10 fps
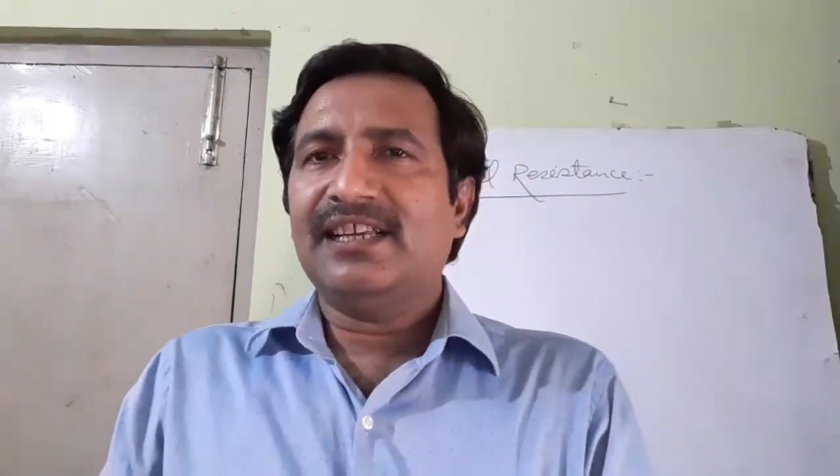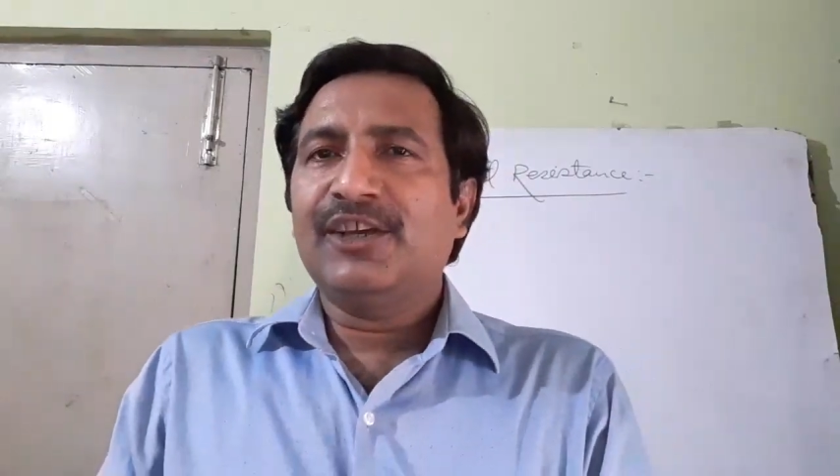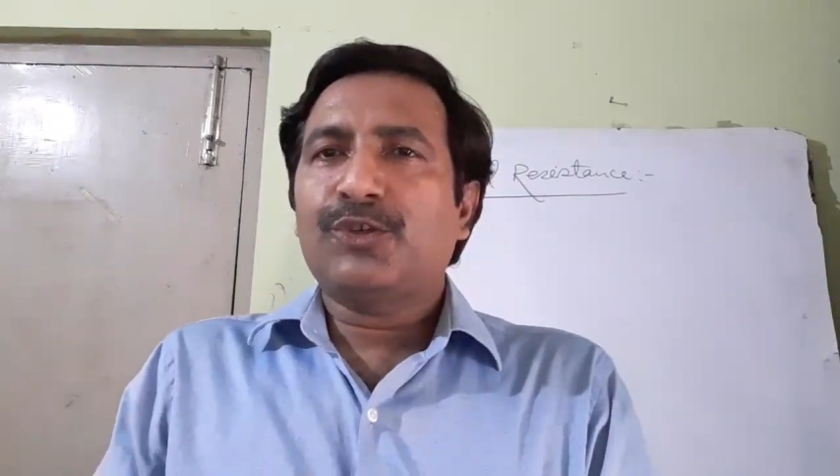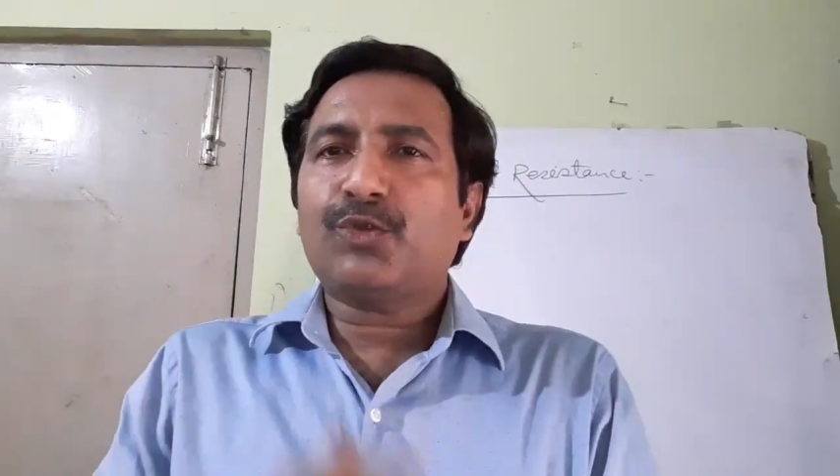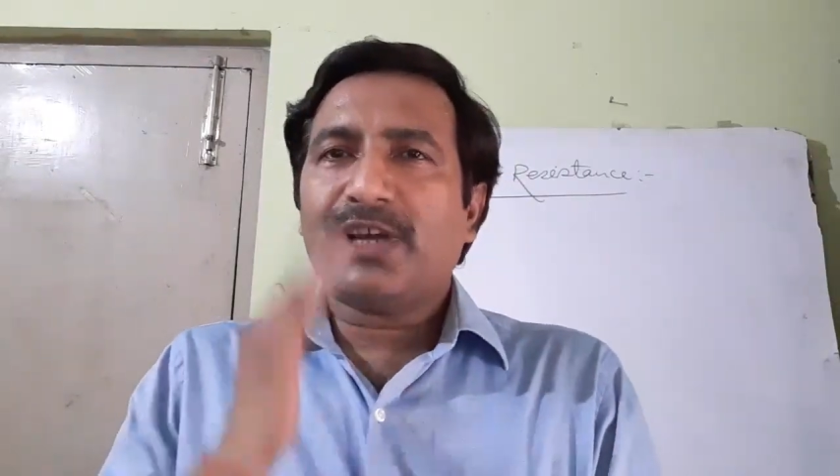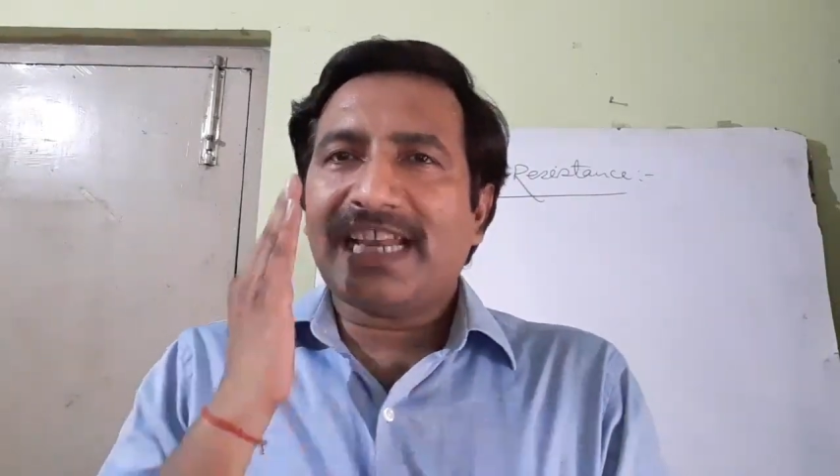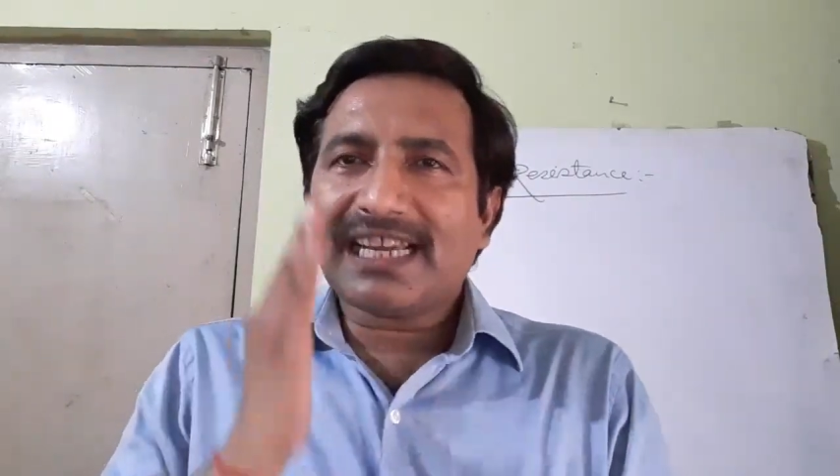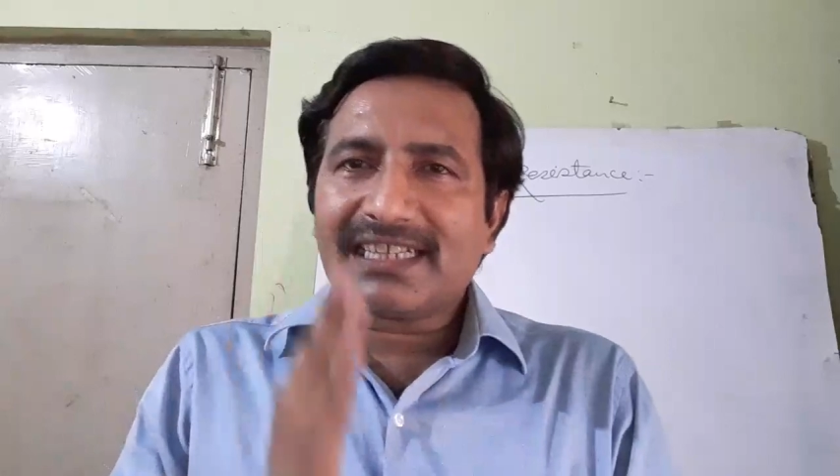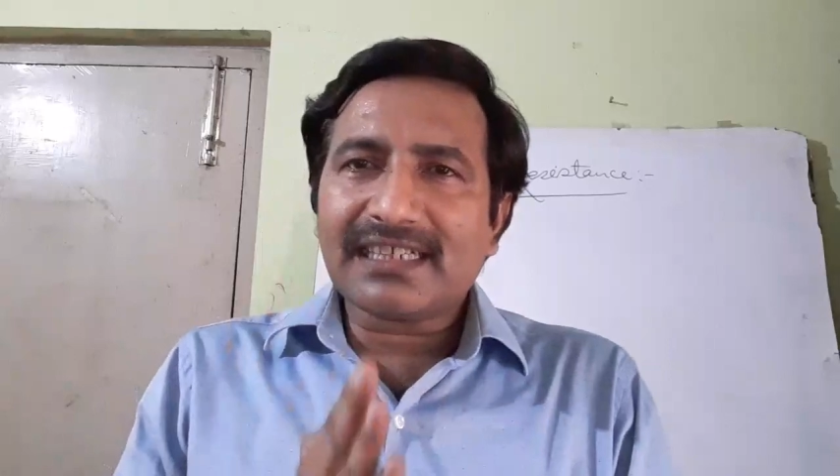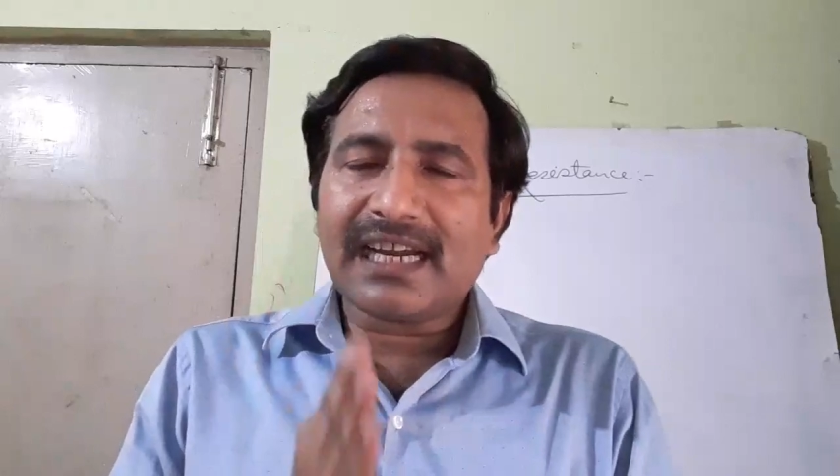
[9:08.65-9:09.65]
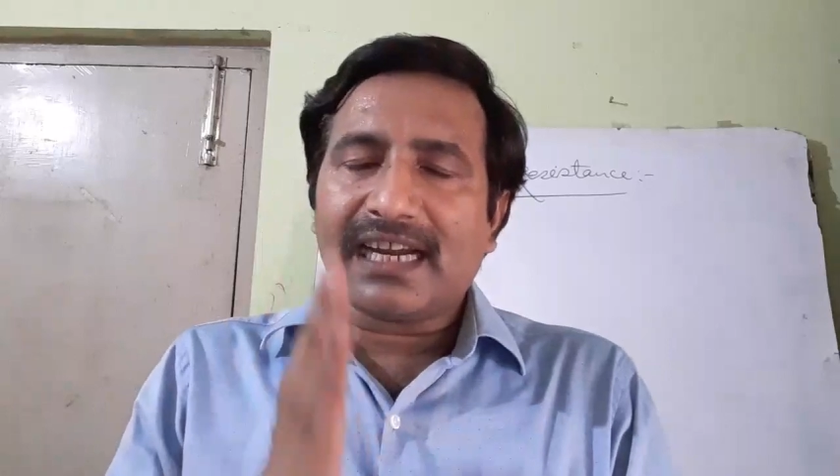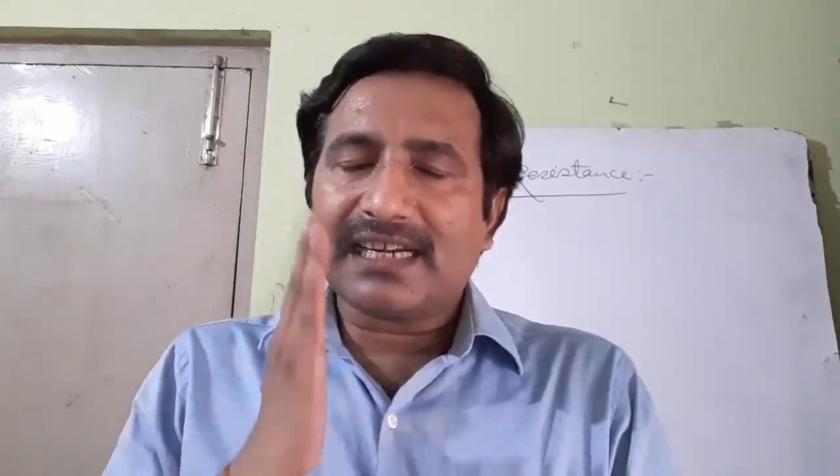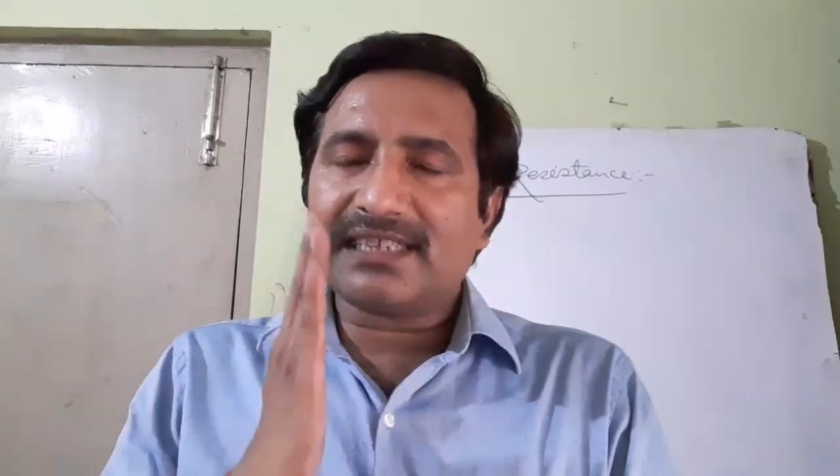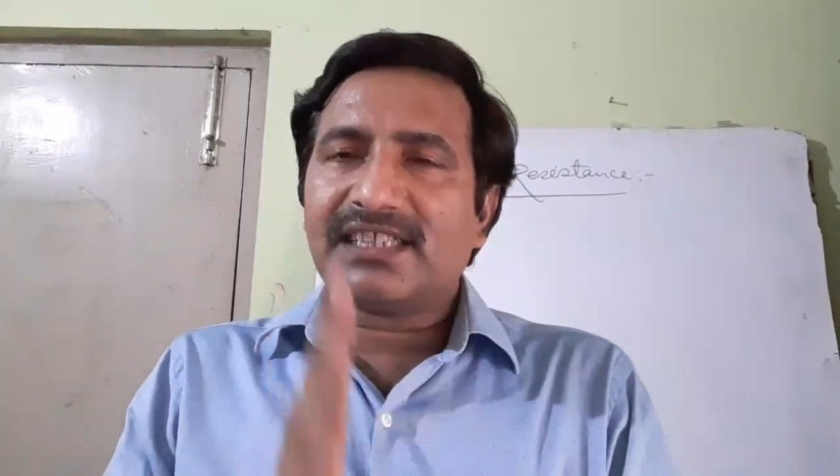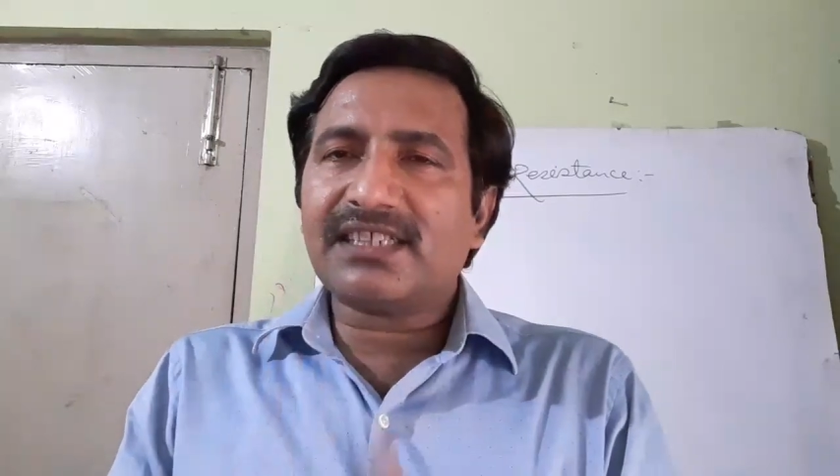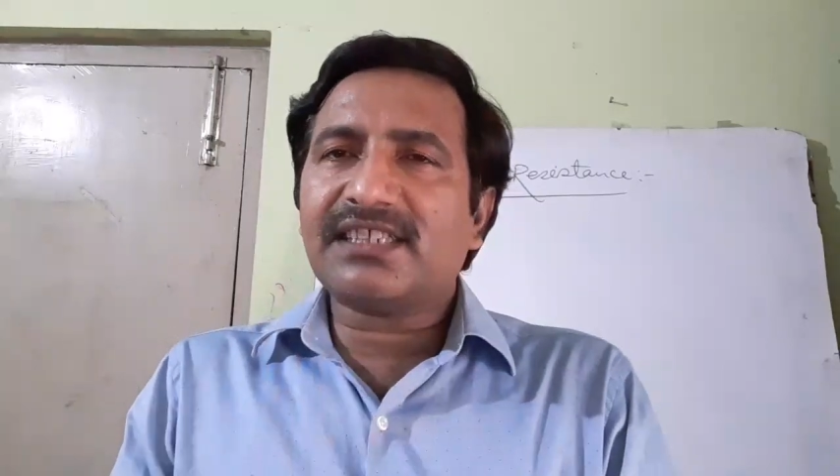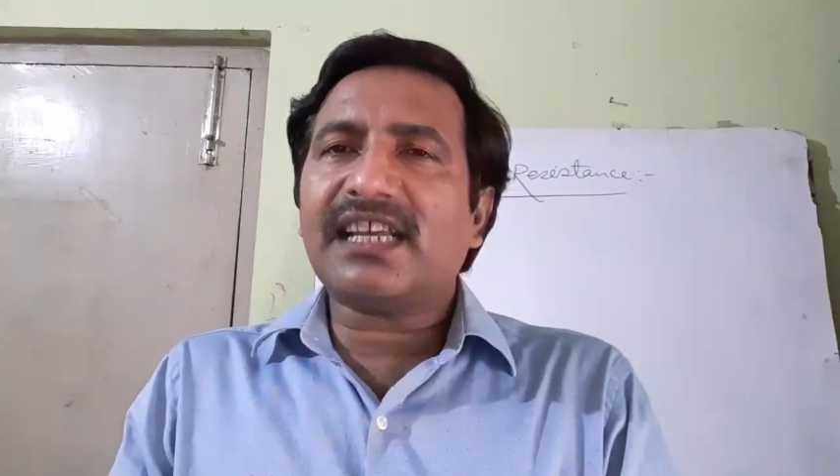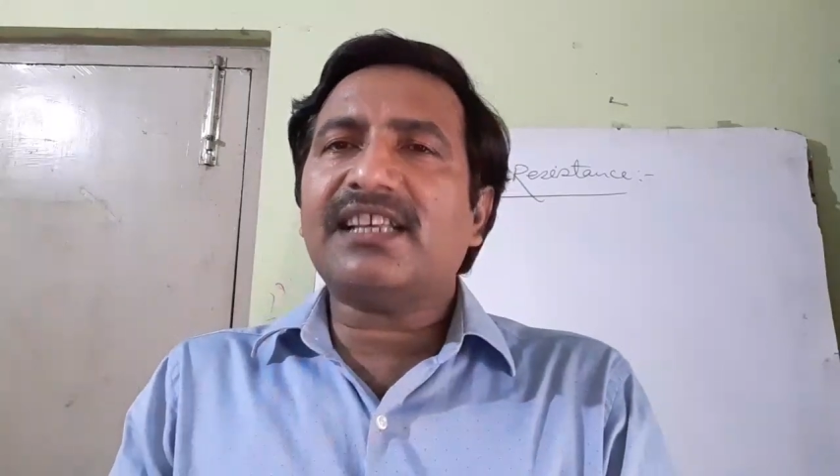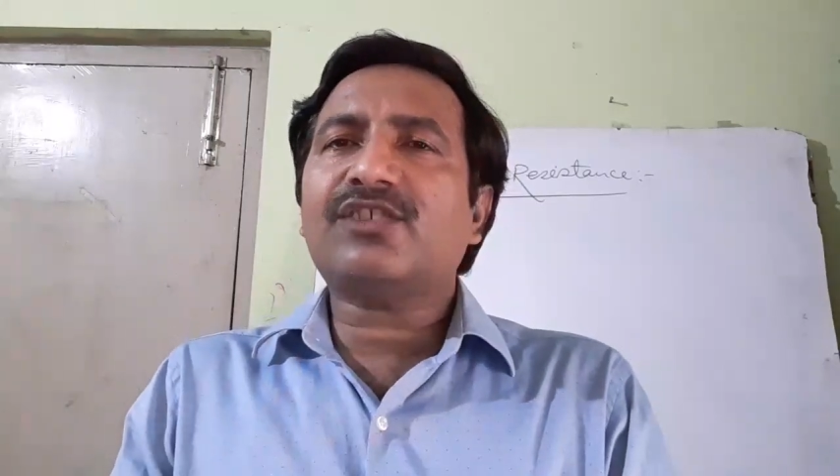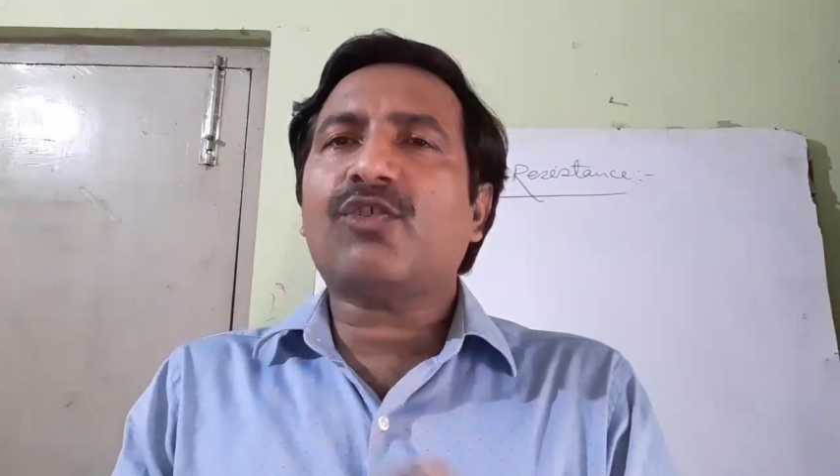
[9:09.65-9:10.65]
So
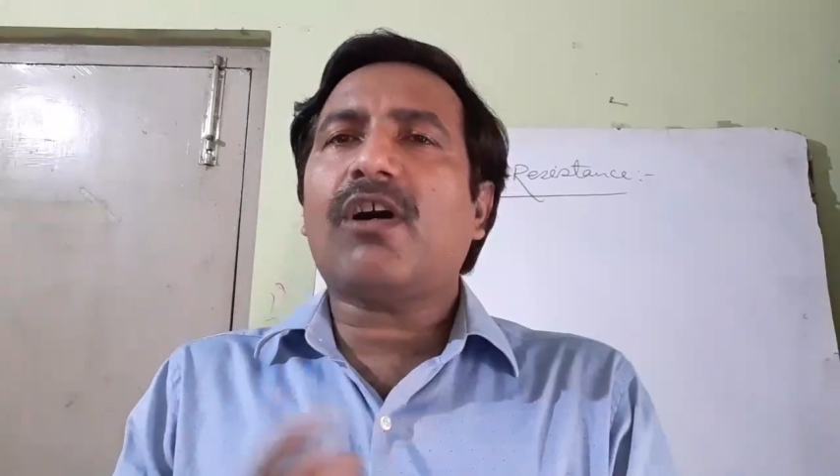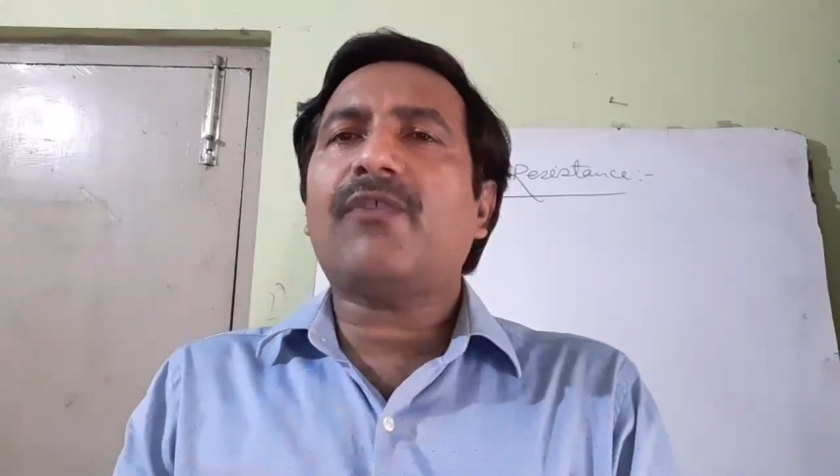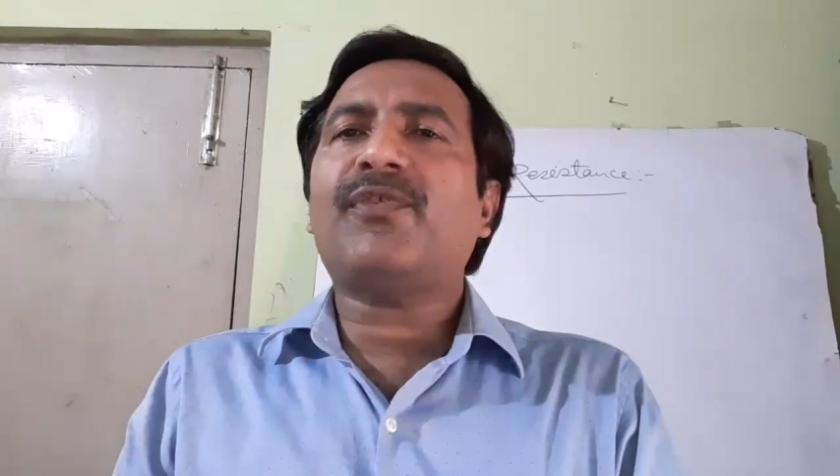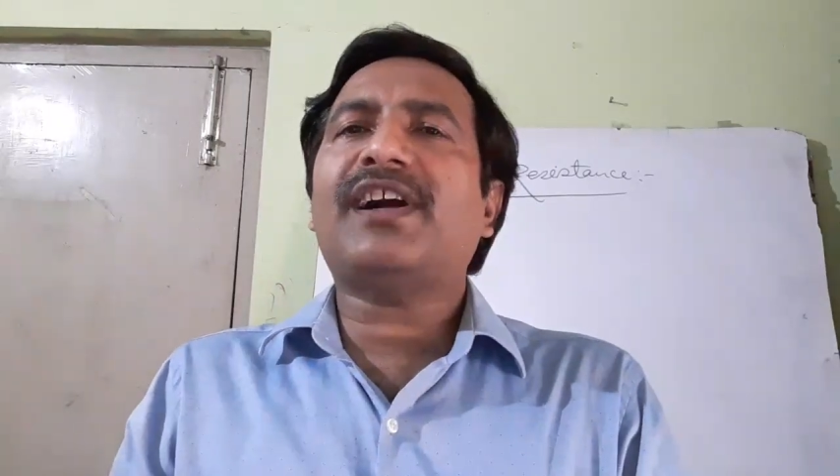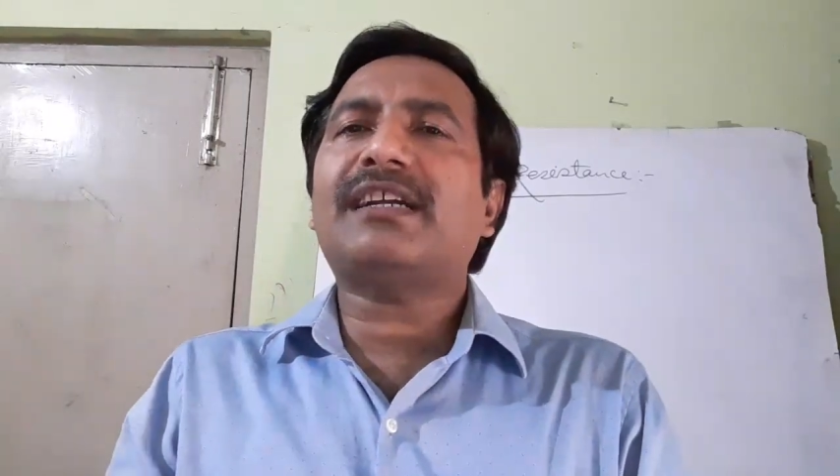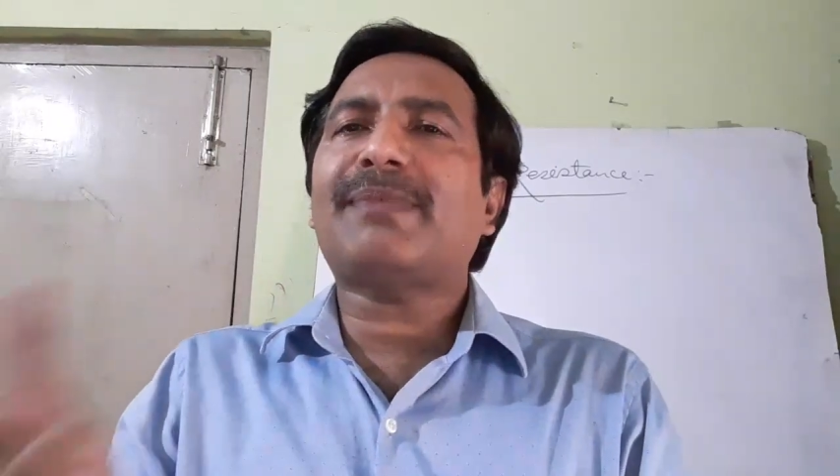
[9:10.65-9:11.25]
resistance offered